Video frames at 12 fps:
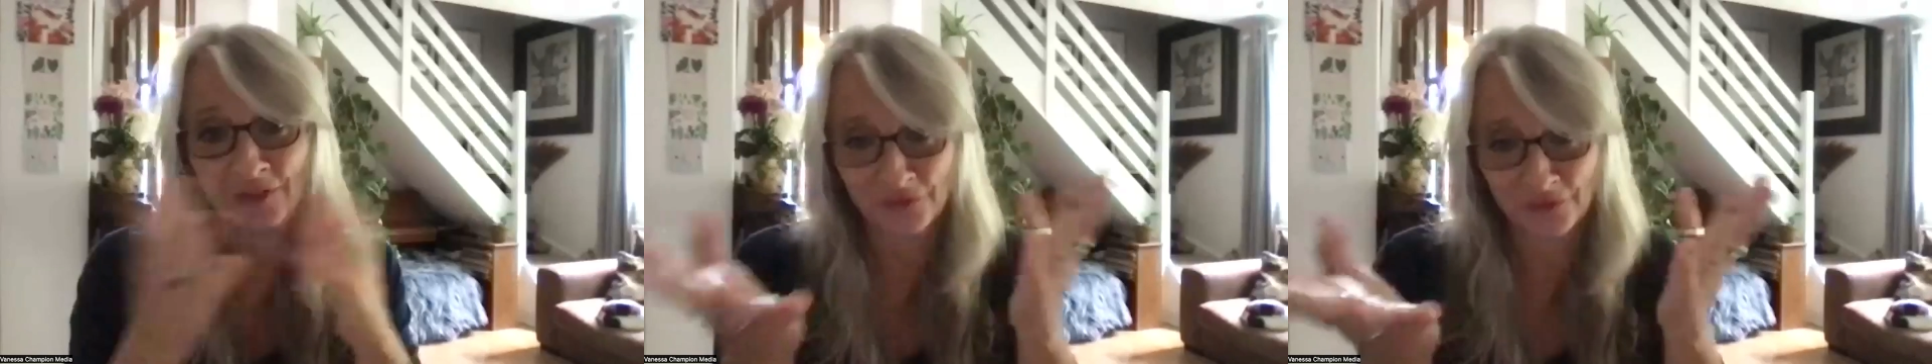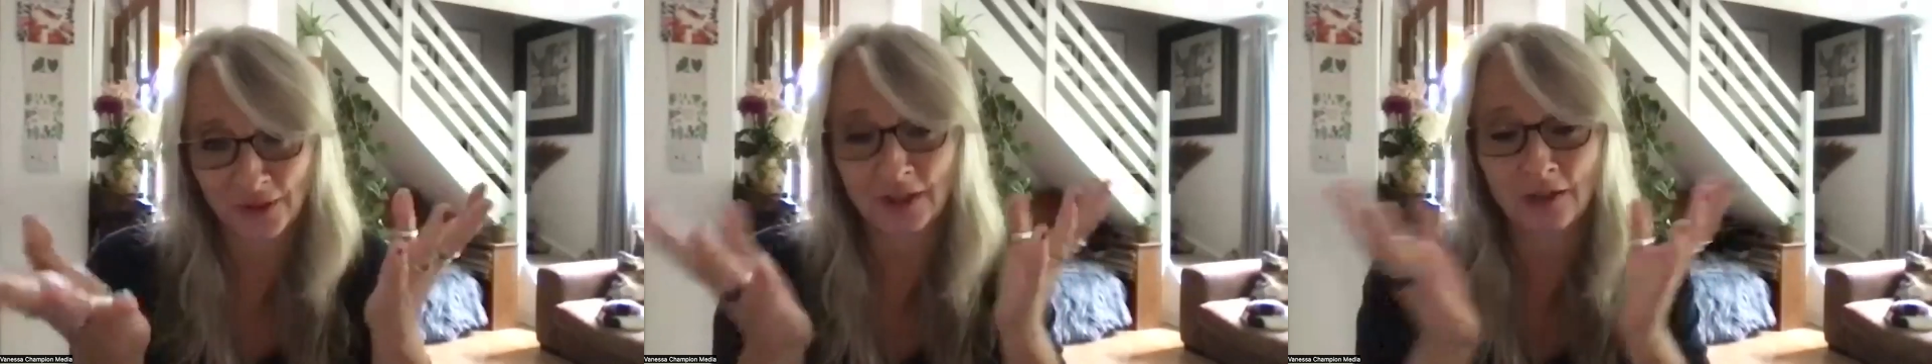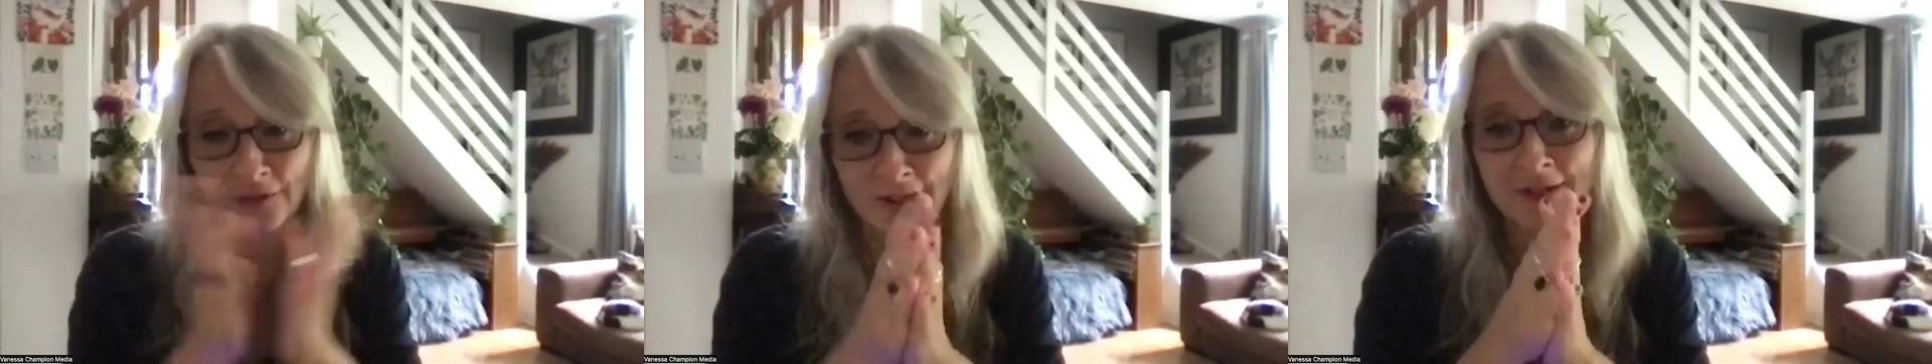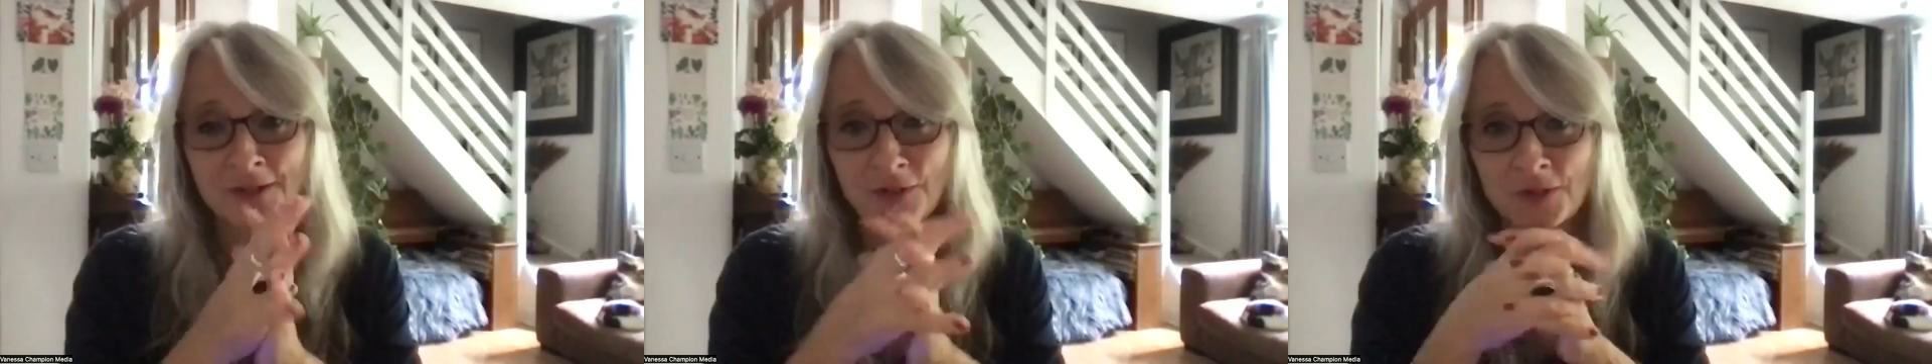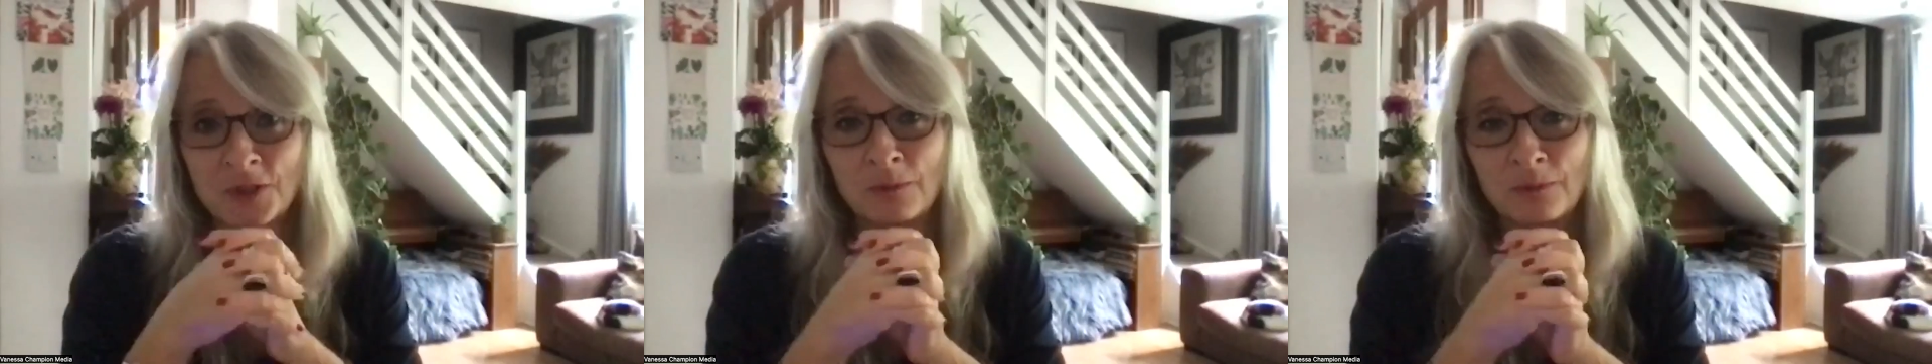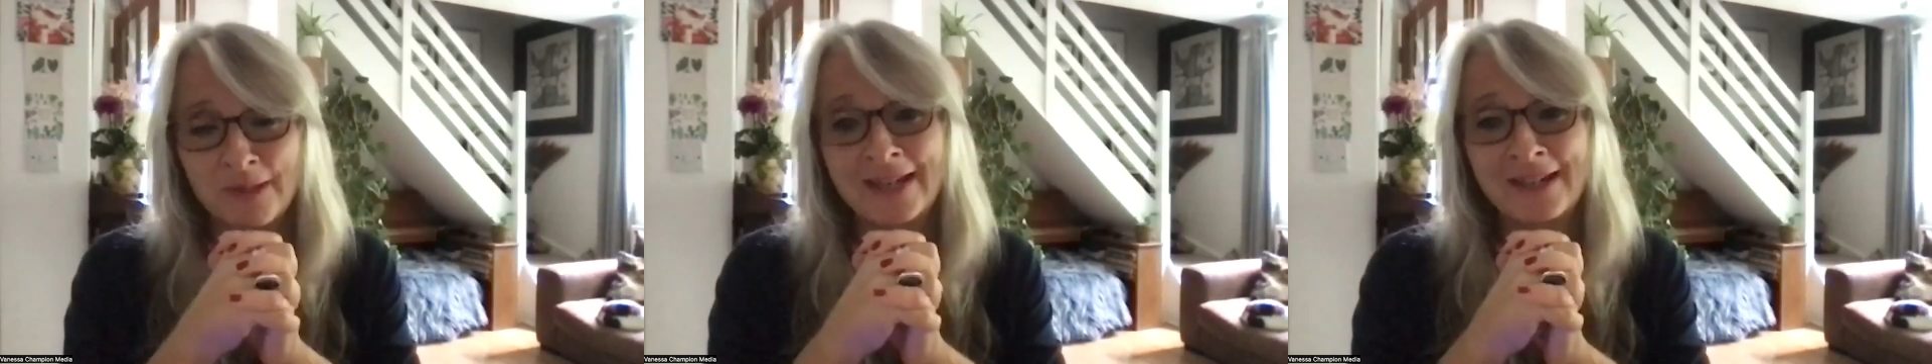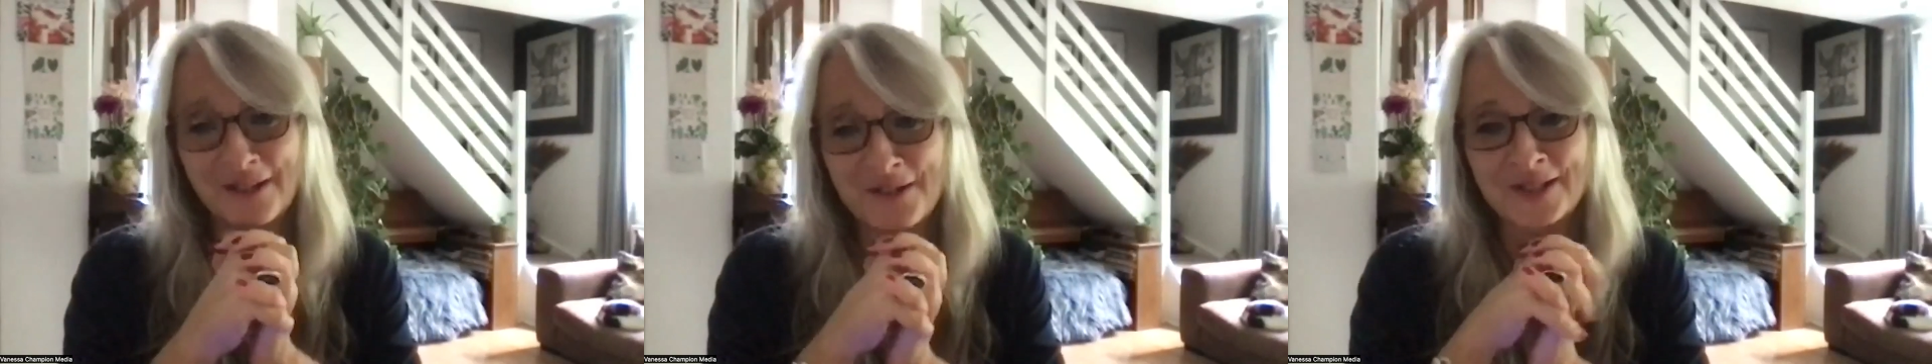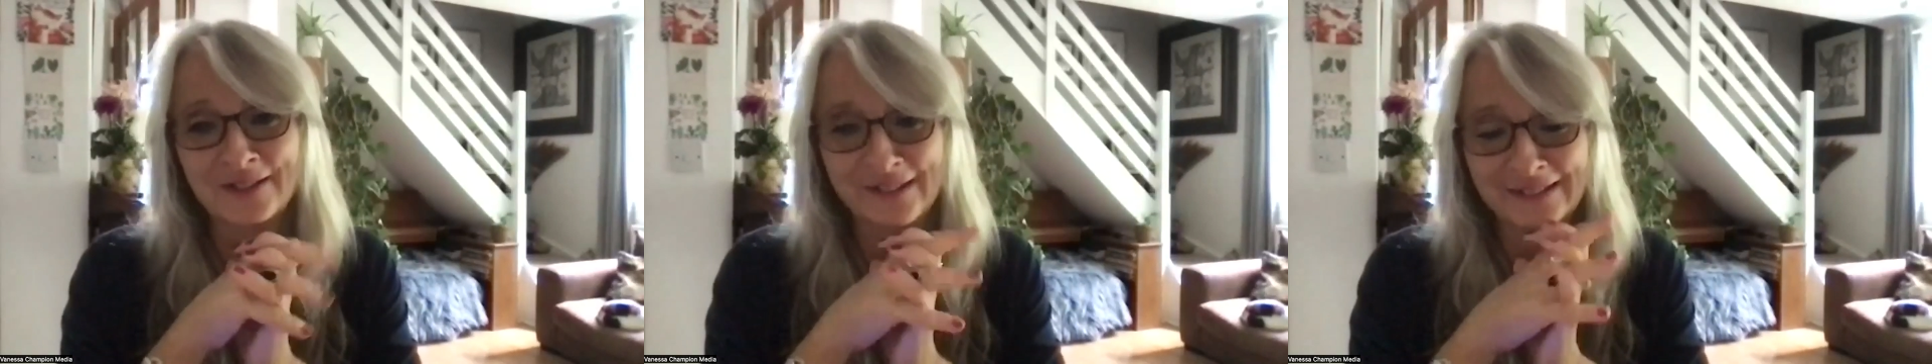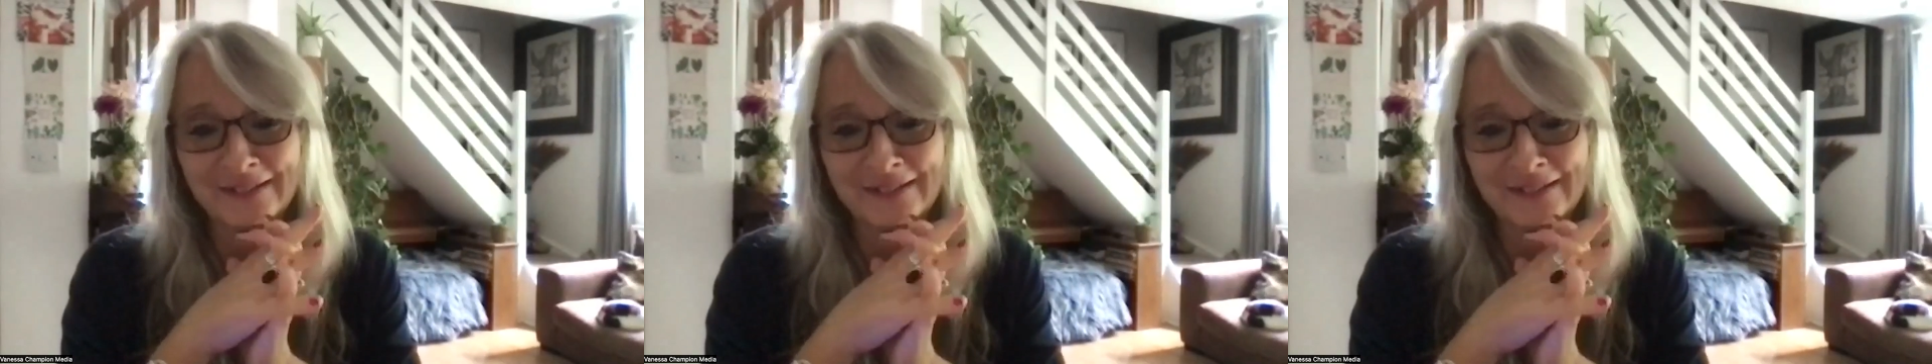of the sort of Stop Ecocide